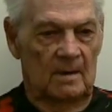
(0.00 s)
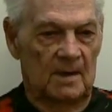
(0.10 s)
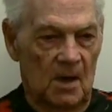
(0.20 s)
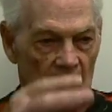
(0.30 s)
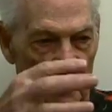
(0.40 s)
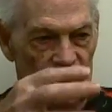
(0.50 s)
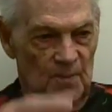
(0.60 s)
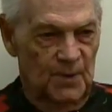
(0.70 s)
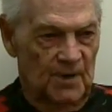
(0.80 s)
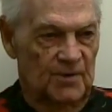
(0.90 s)
enlarge a
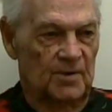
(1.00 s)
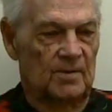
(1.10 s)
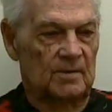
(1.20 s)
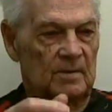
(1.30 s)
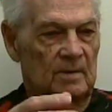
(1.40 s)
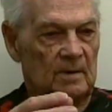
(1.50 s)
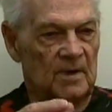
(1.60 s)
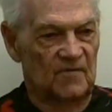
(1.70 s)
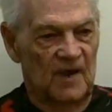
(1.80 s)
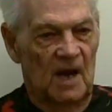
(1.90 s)
picture,
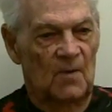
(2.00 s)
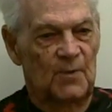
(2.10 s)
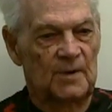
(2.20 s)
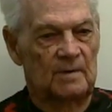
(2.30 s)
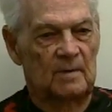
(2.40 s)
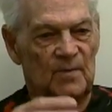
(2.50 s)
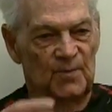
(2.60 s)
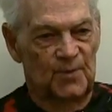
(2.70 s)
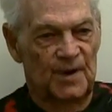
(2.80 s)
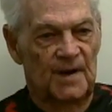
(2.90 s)
develop it,
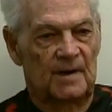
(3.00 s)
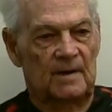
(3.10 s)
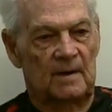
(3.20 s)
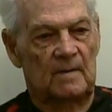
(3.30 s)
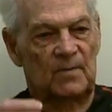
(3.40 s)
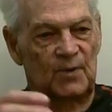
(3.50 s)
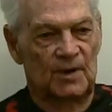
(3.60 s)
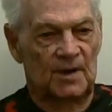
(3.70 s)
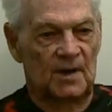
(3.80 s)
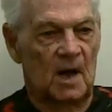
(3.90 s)
print it, put it in